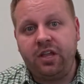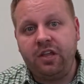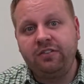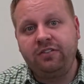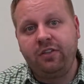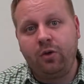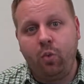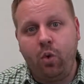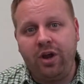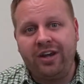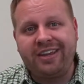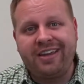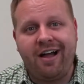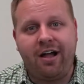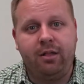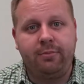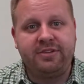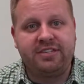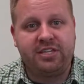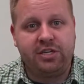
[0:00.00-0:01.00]
So the one
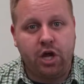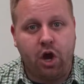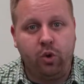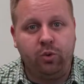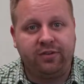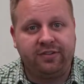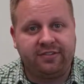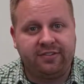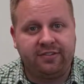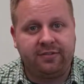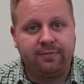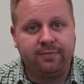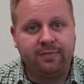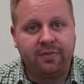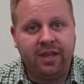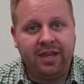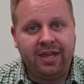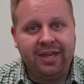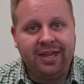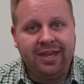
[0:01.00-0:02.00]
column is notes,
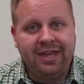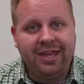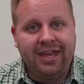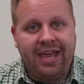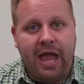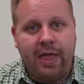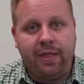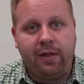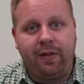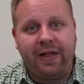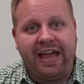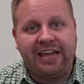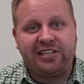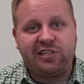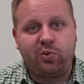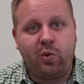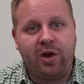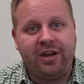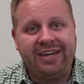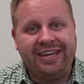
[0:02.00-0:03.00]
and the
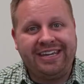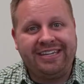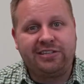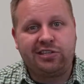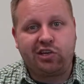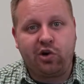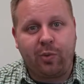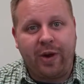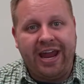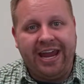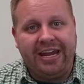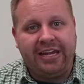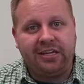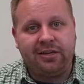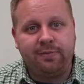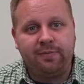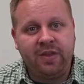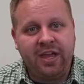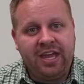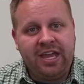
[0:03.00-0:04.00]
last one is grade.